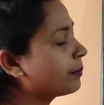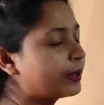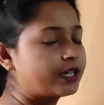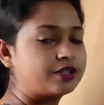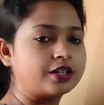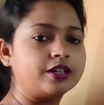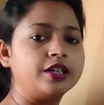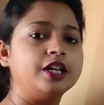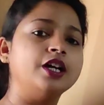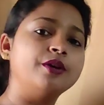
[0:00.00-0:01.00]
pressure.
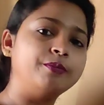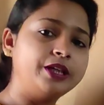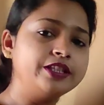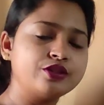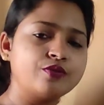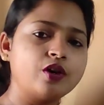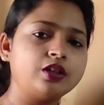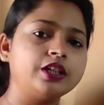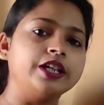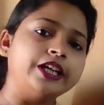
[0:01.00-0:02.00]
Means
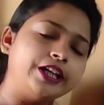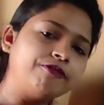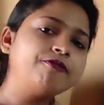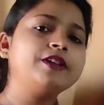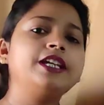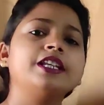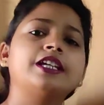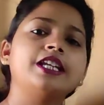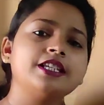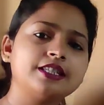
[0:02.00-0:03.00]
what? If we
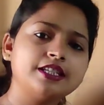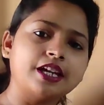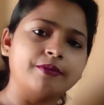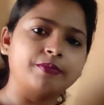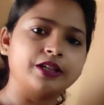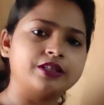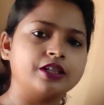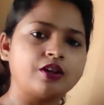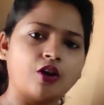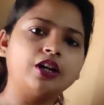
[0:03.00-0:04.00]
increase the
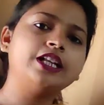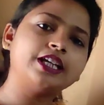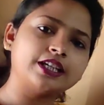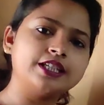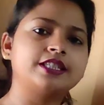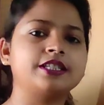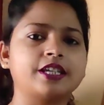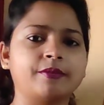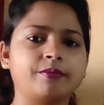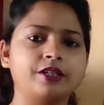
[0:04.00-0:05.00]
temperature or decrease the
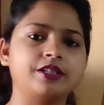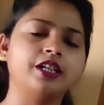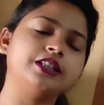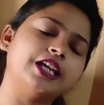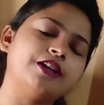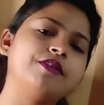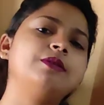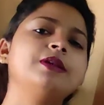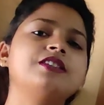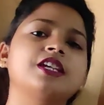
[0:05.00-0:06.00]
temperature, there
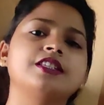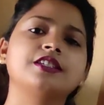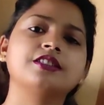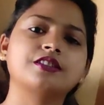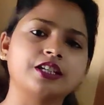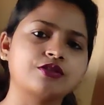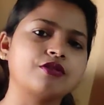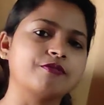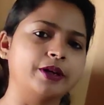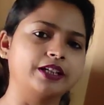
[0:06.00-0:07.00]
will be change in states
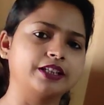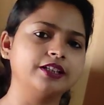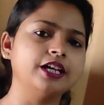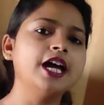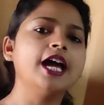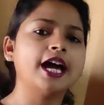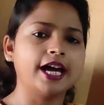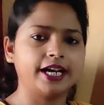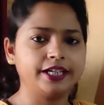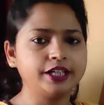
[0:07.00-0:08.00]
of matter,
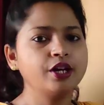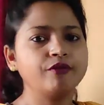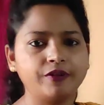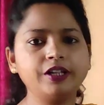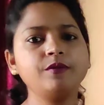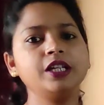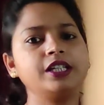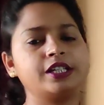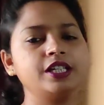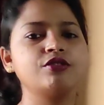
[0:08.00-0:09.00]
and when we
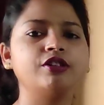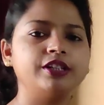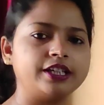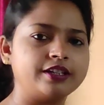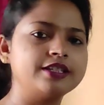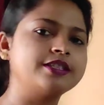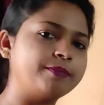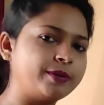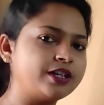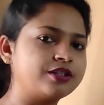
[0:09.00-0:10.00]
increase or decrease the
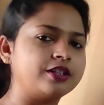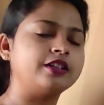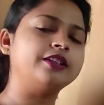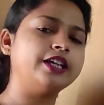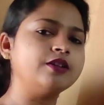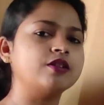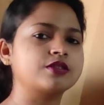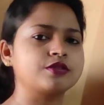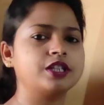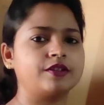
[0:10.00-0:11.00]
pressure, then
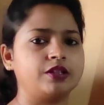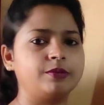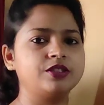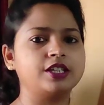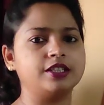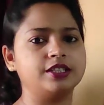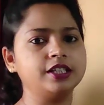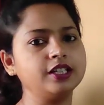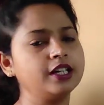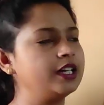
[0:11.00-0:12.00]
also there will be change
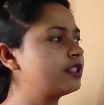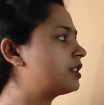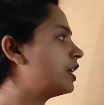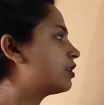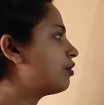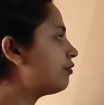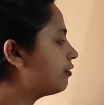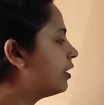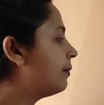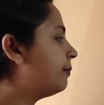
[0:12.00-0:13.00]
in state of
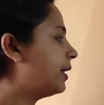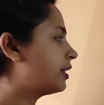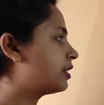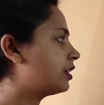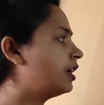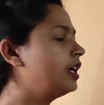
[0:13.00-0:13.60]
matter.